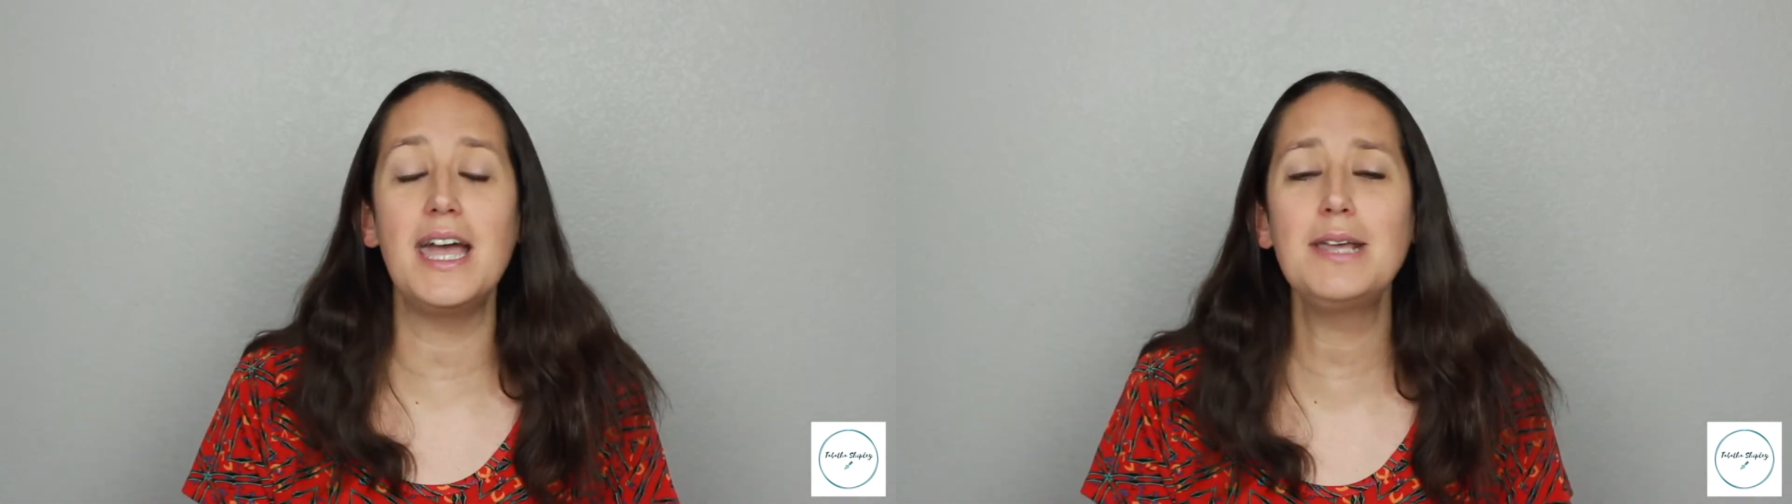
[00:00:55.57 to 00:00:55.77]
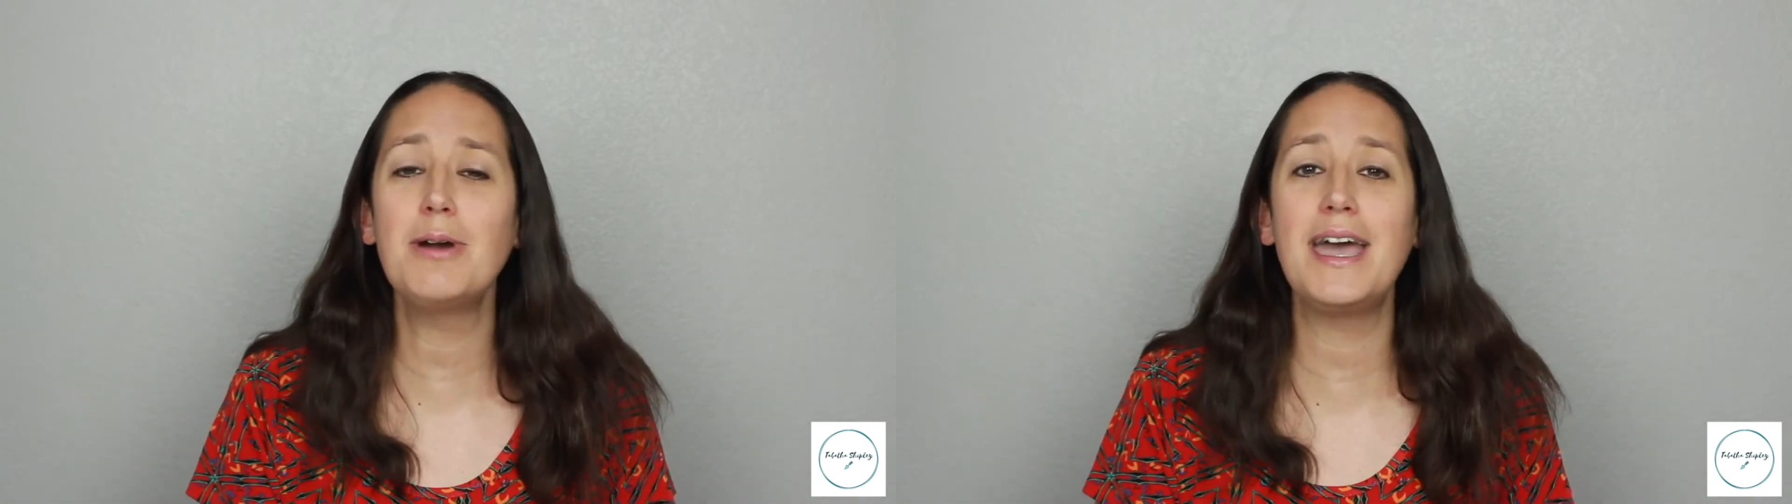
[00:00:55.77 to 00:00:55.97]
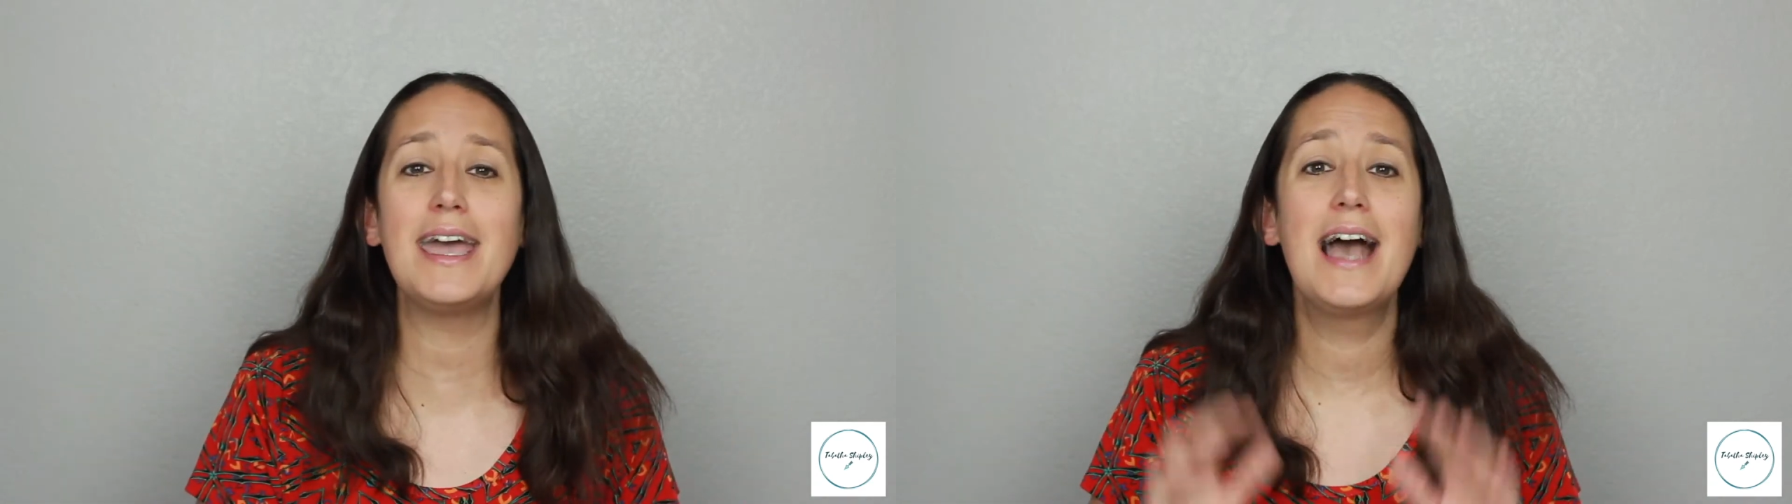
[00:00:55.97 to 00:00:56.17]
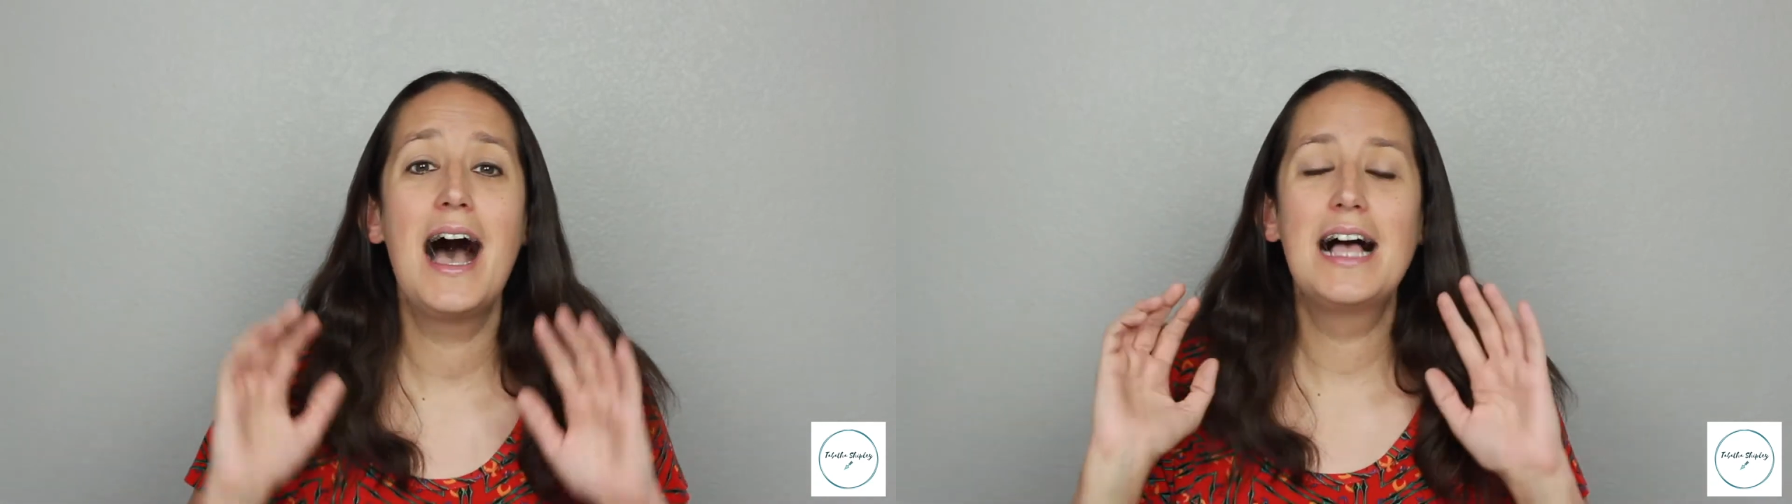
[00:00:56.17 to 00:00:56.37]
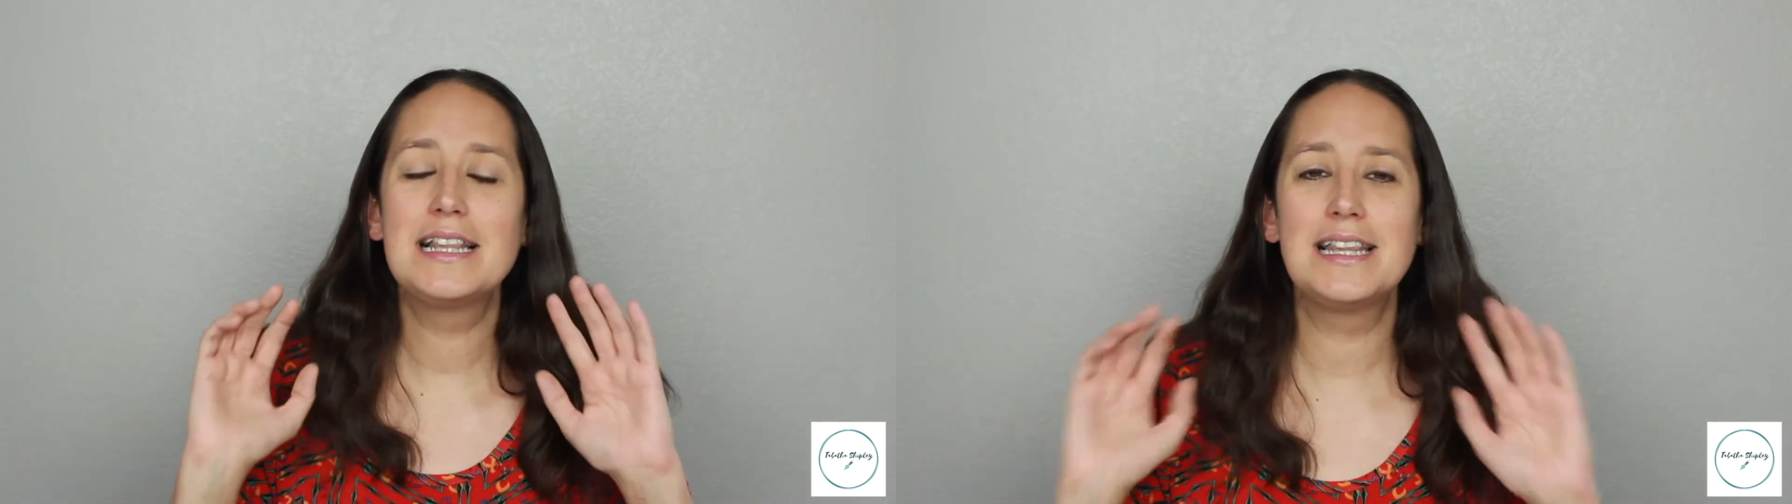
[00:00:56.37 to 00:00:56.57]
Anyway,
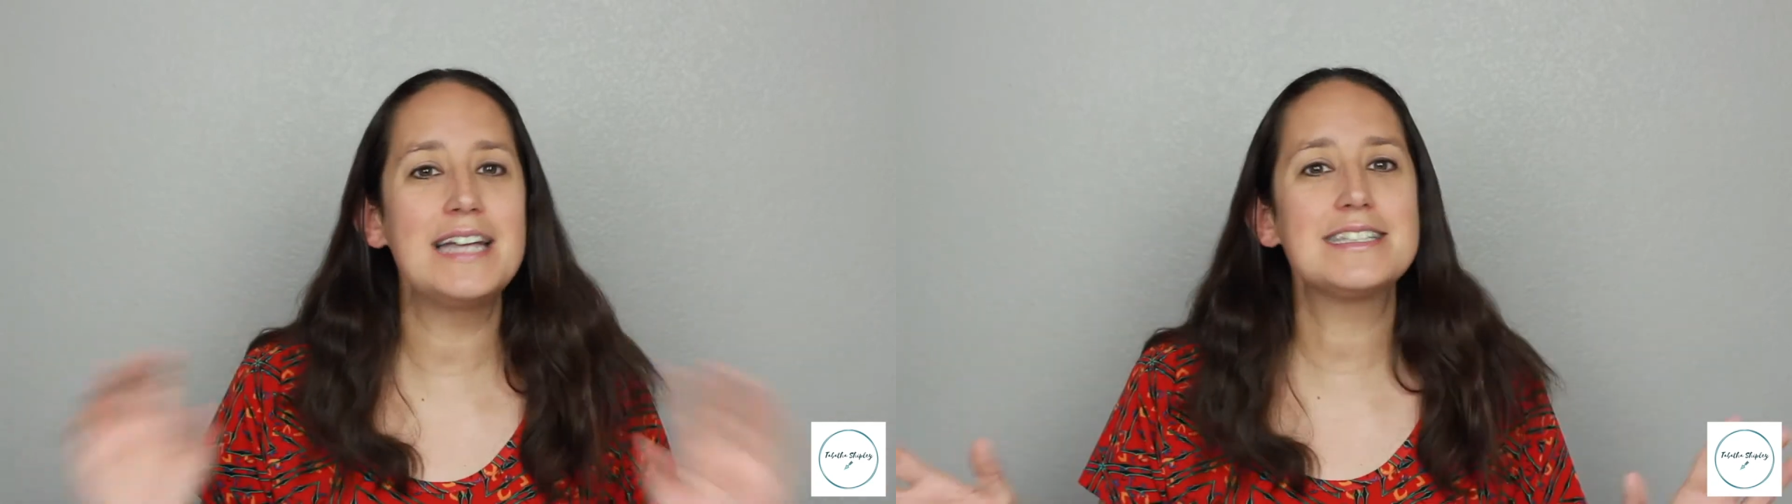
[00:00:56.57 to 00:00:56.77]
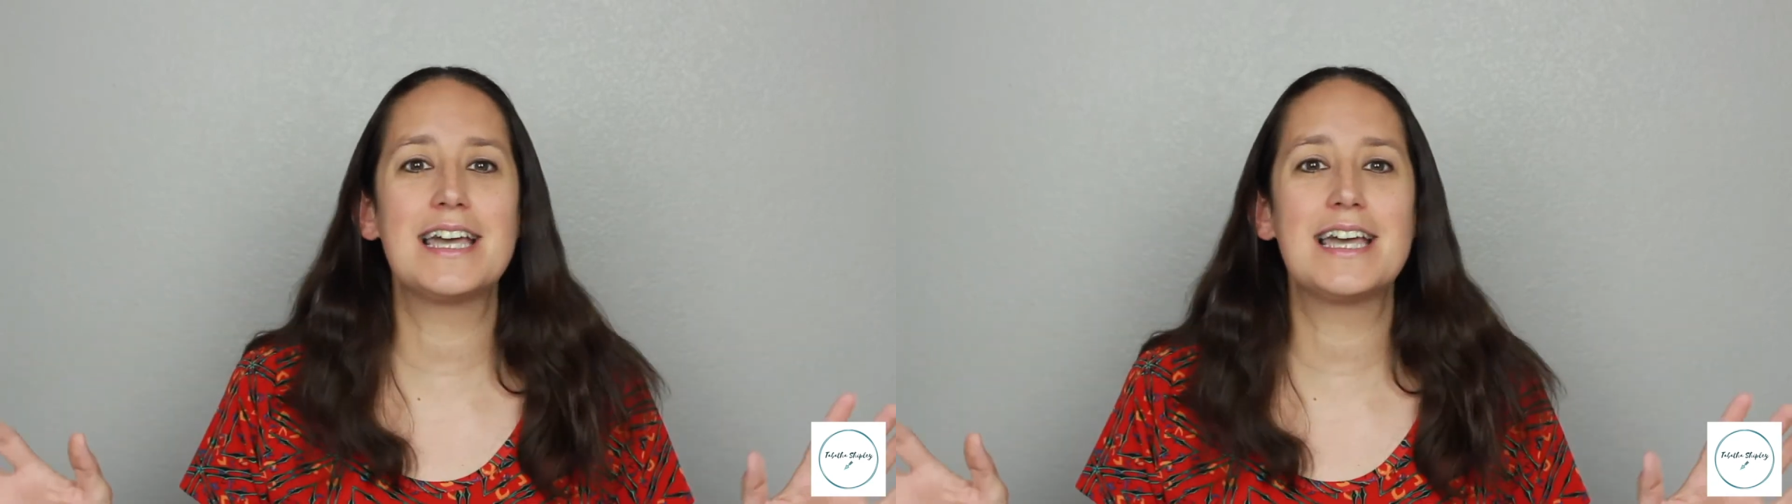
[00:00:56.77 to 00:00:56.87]
let's